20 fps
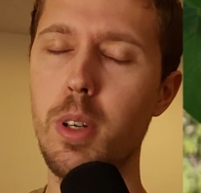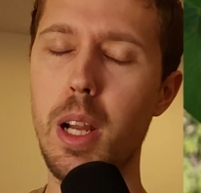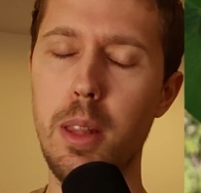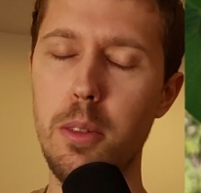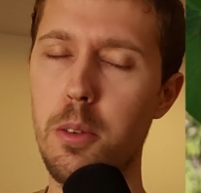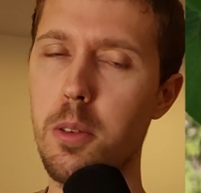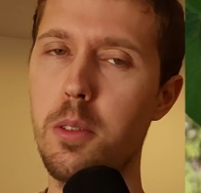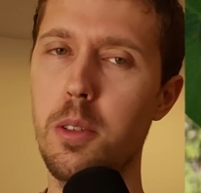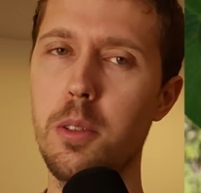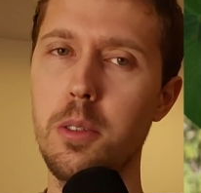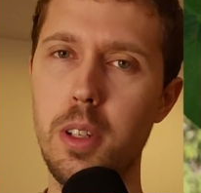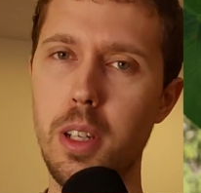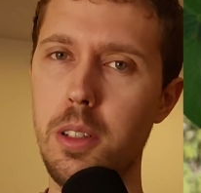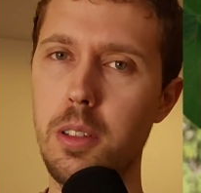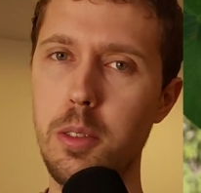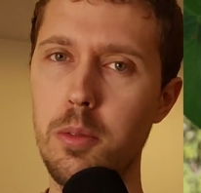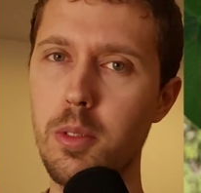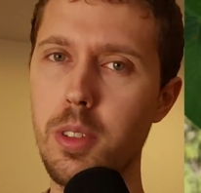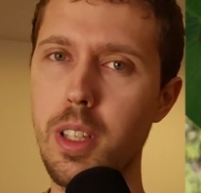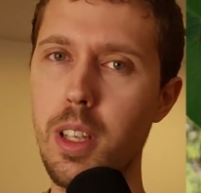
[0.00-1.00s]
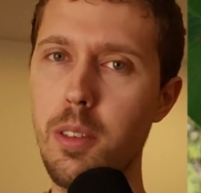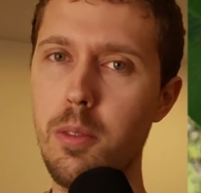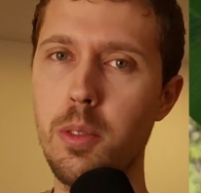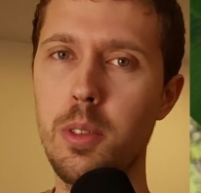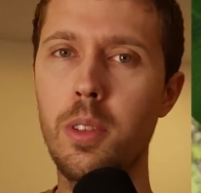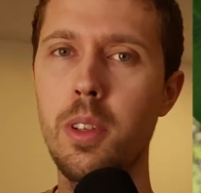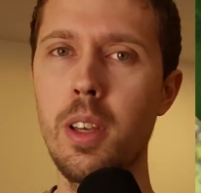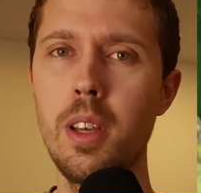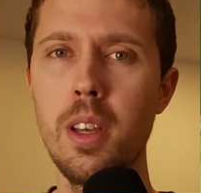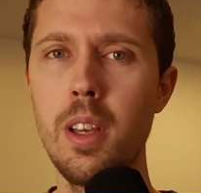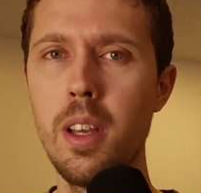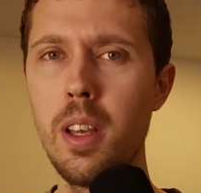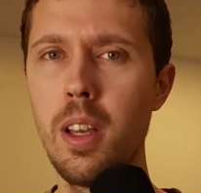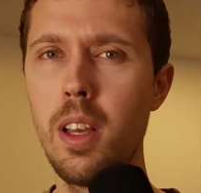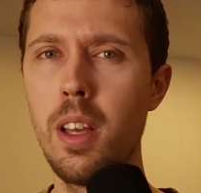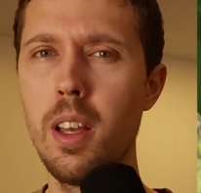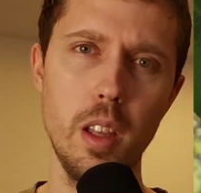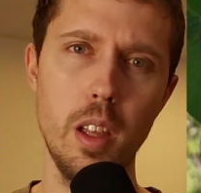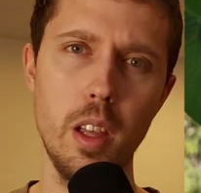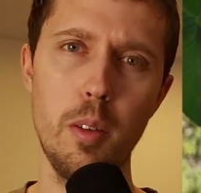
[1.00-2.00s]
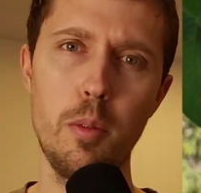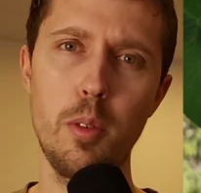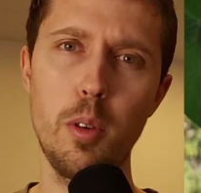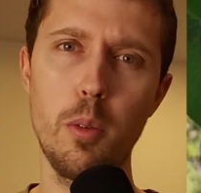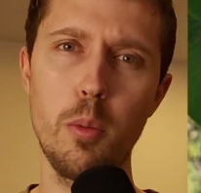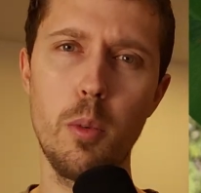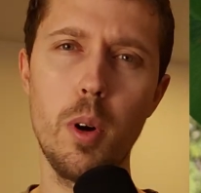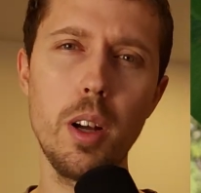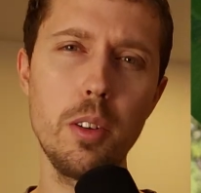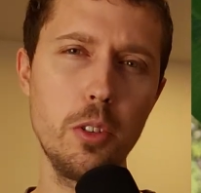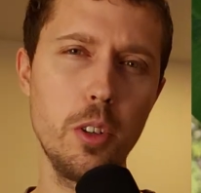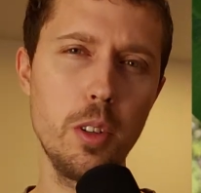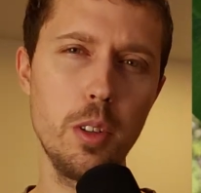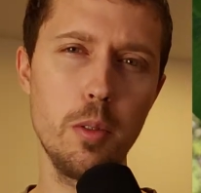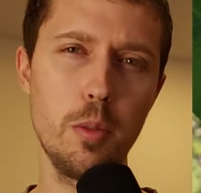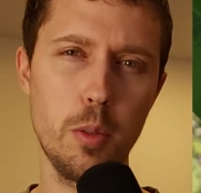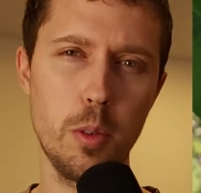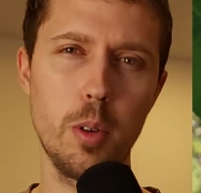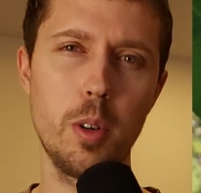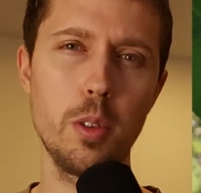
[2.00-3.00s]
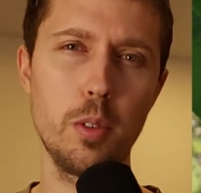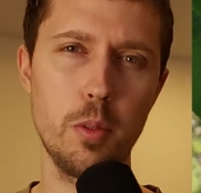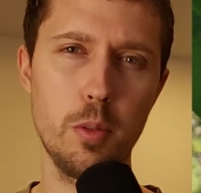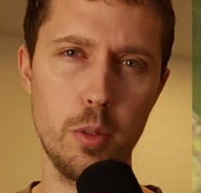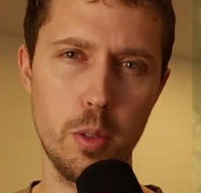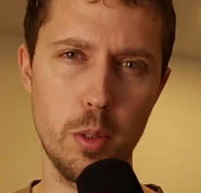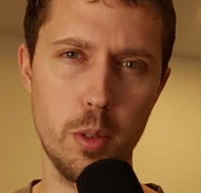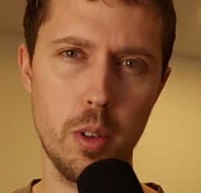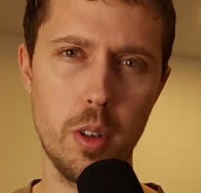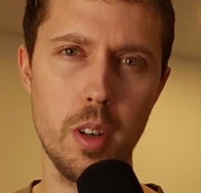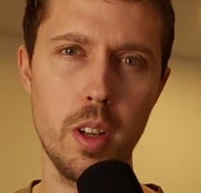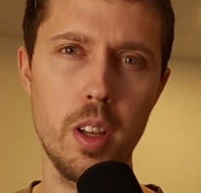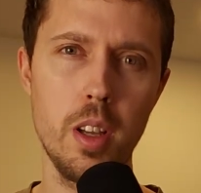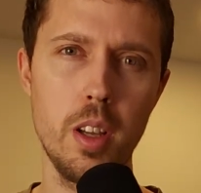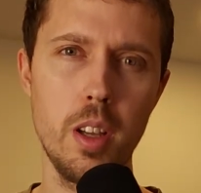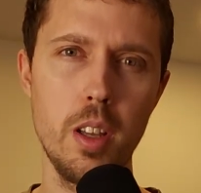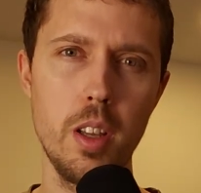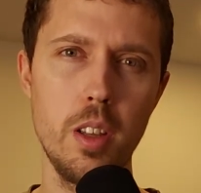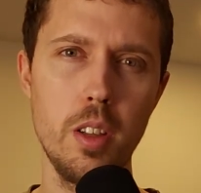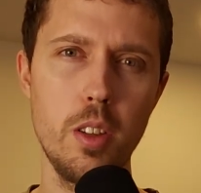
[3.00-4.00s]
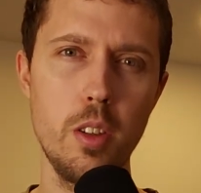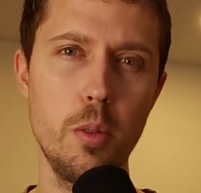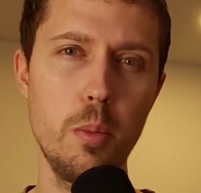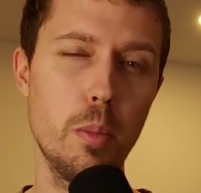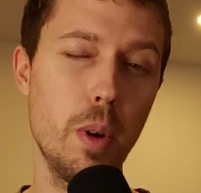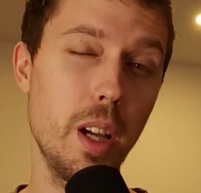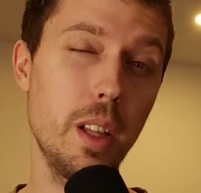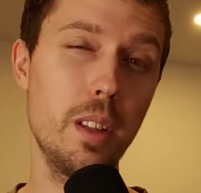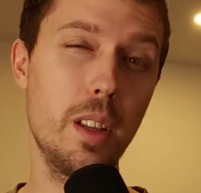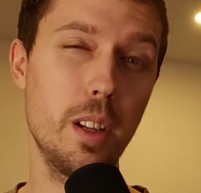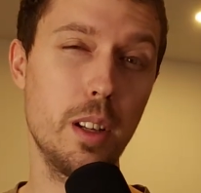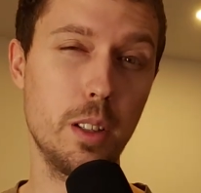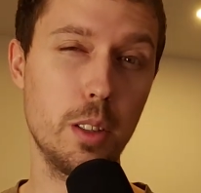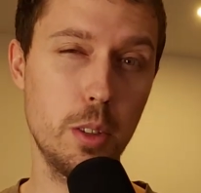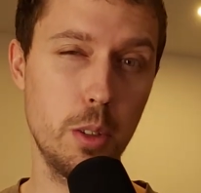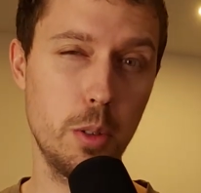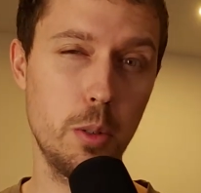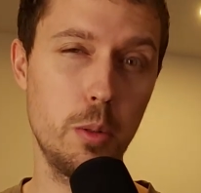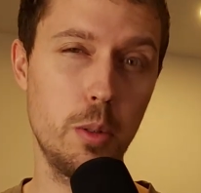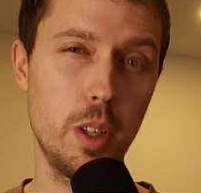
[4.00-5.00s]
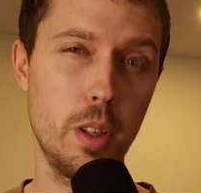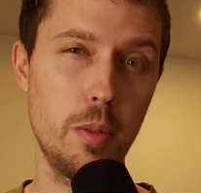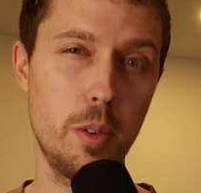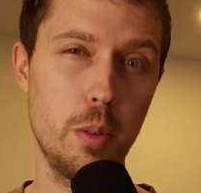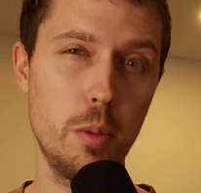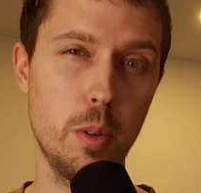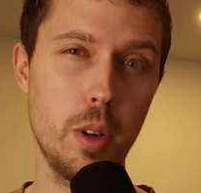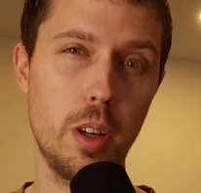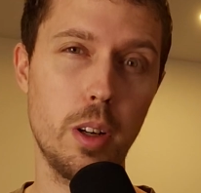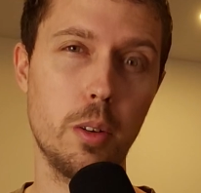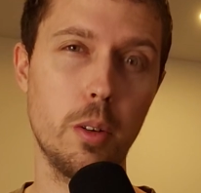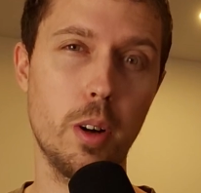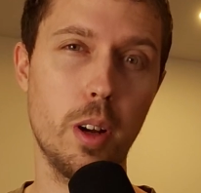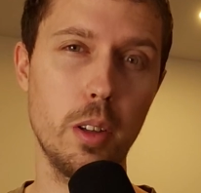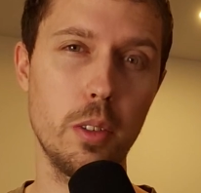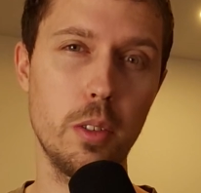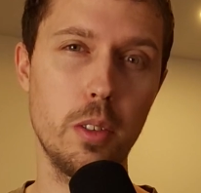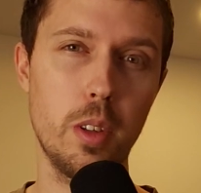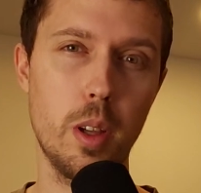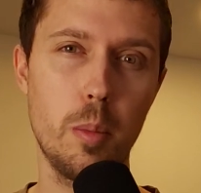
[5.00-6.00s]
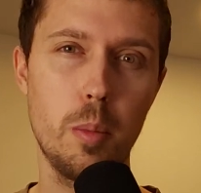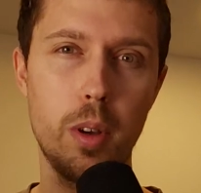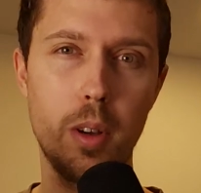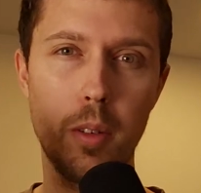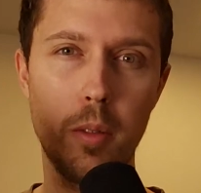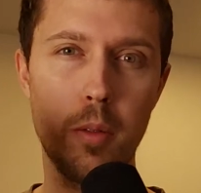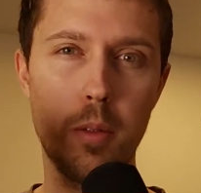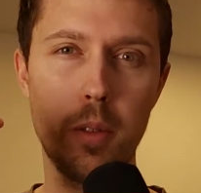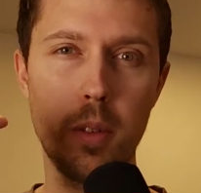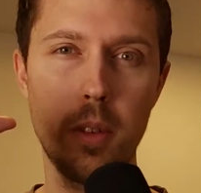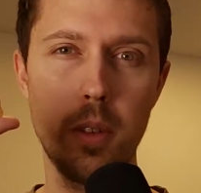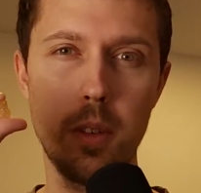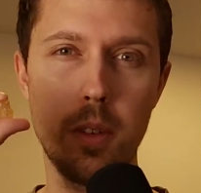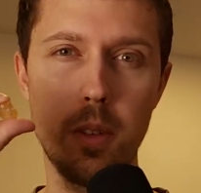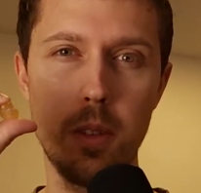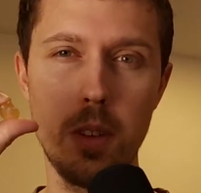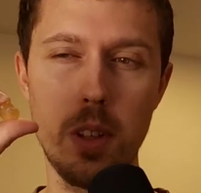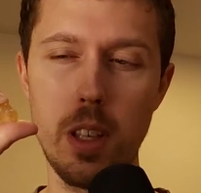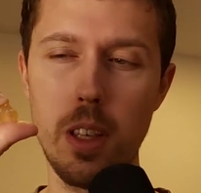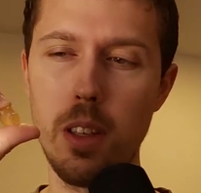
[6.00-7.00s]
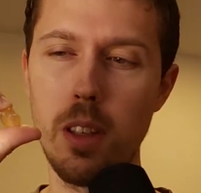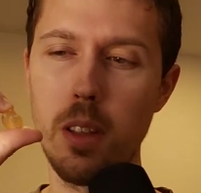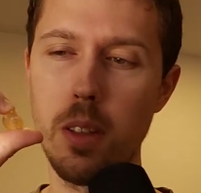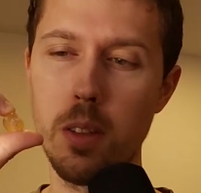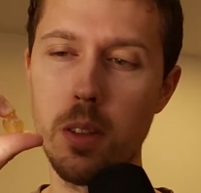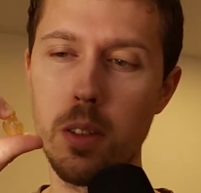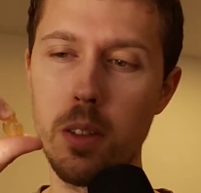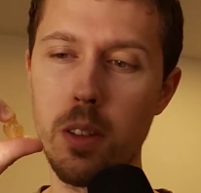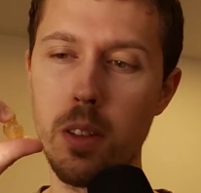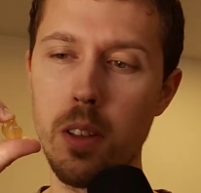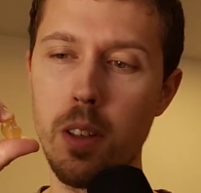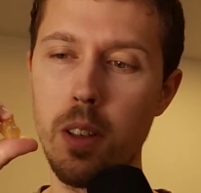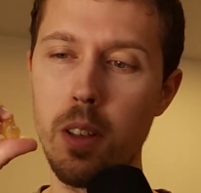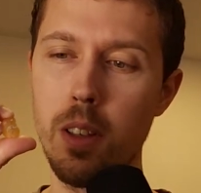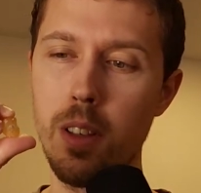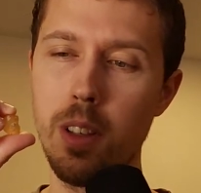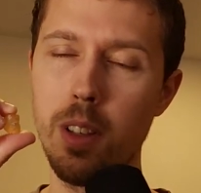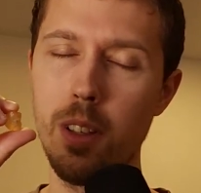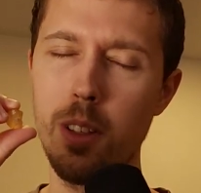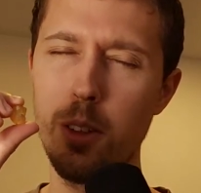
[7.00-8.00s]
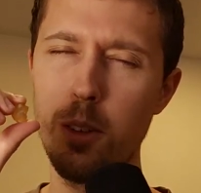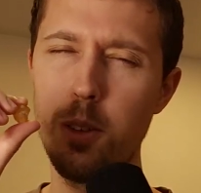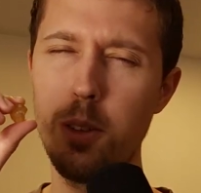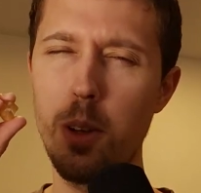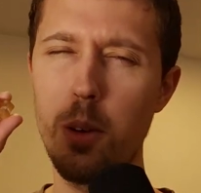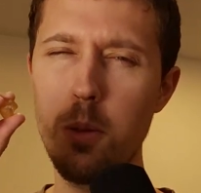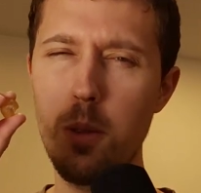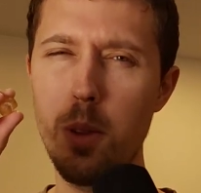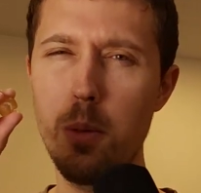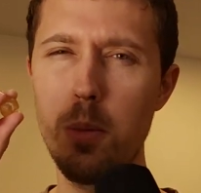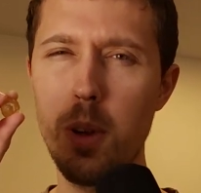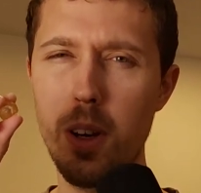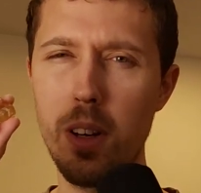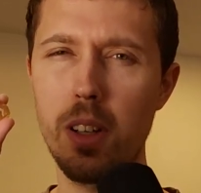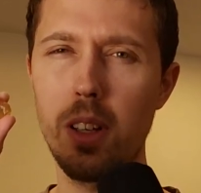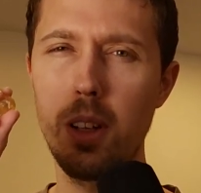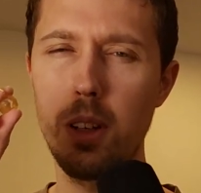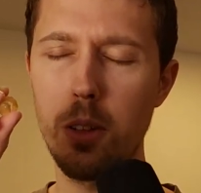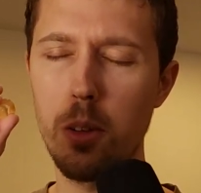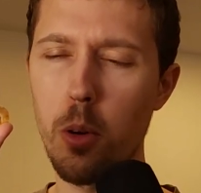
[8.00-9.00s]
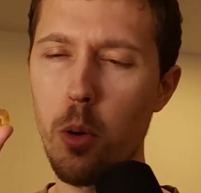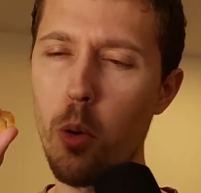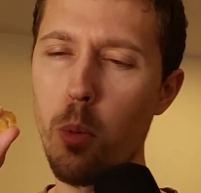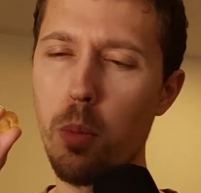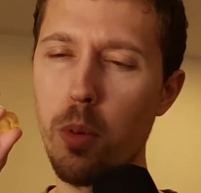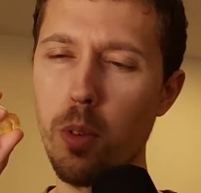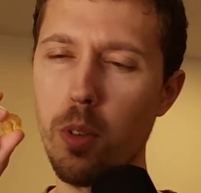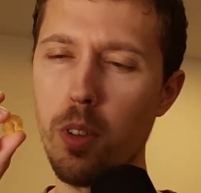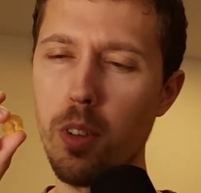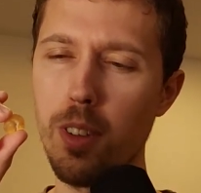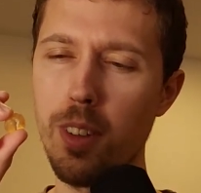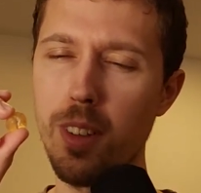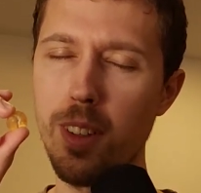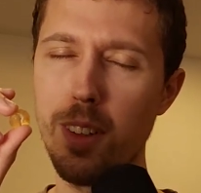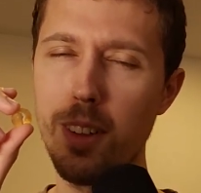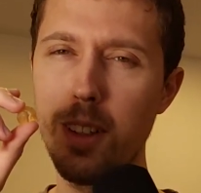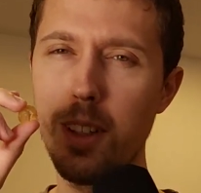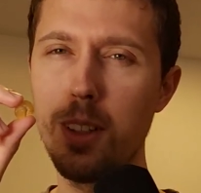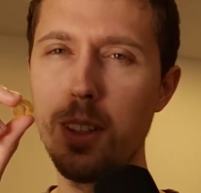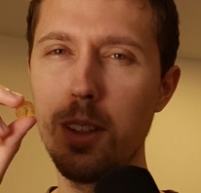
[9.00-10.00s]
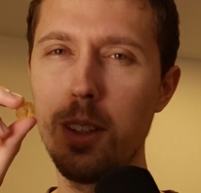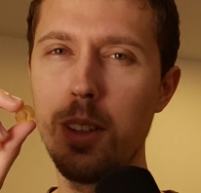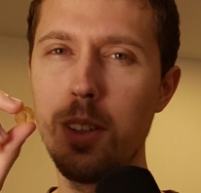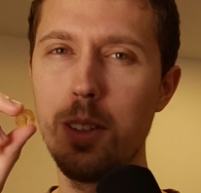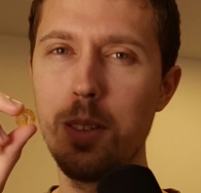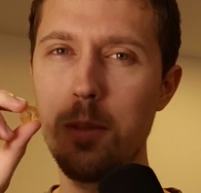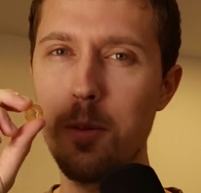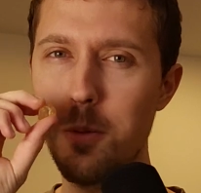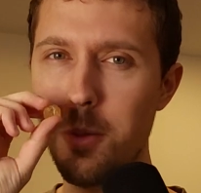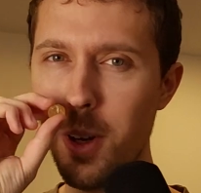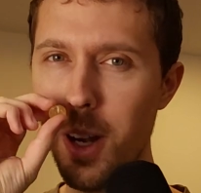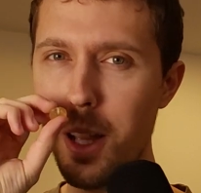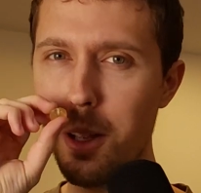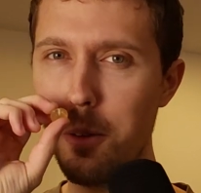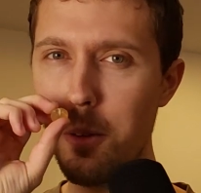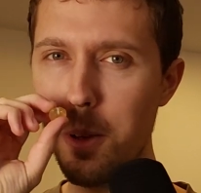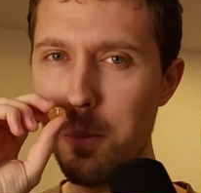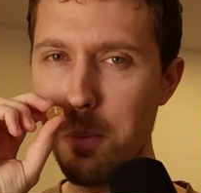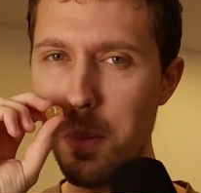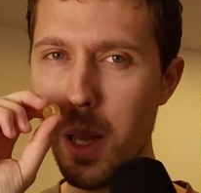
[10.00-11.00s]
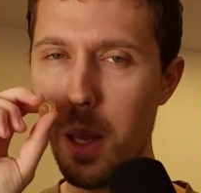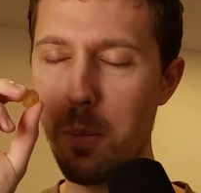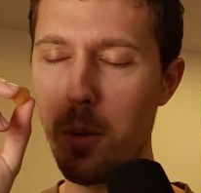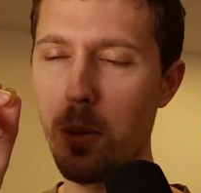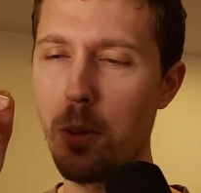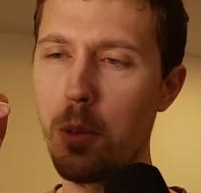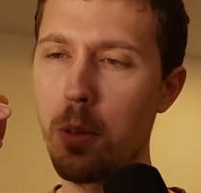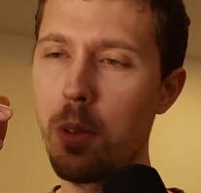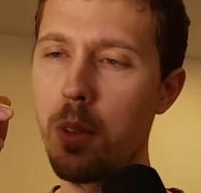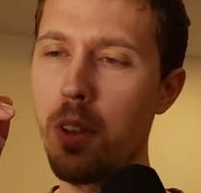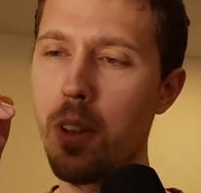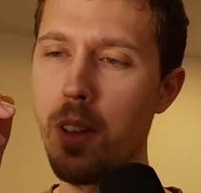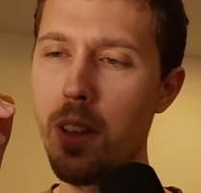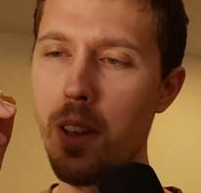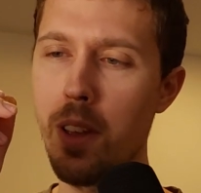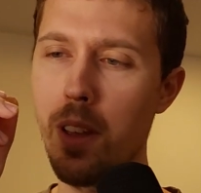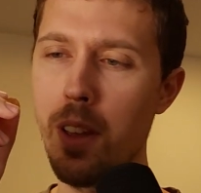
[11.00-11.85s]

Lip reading: rather distinctive leaves, if you're watching the forest floor, you might get a clue if you run across some of these. South American copal, little fragrant pebbles.